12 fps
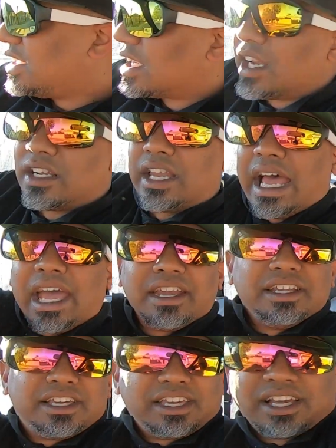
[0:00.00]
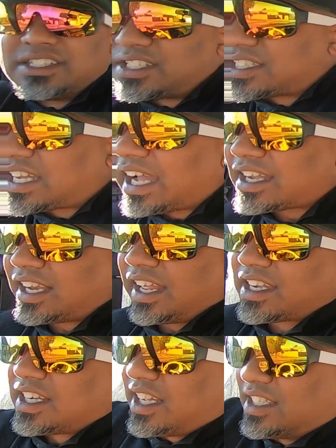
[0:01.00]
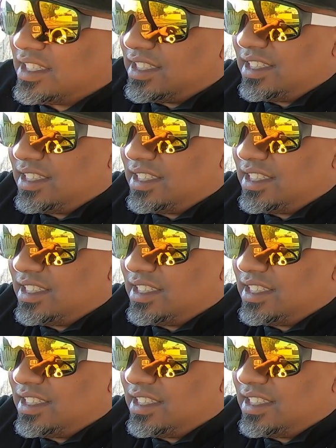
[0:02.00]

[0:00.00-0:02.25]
Hier ding na die gears is kaklikker.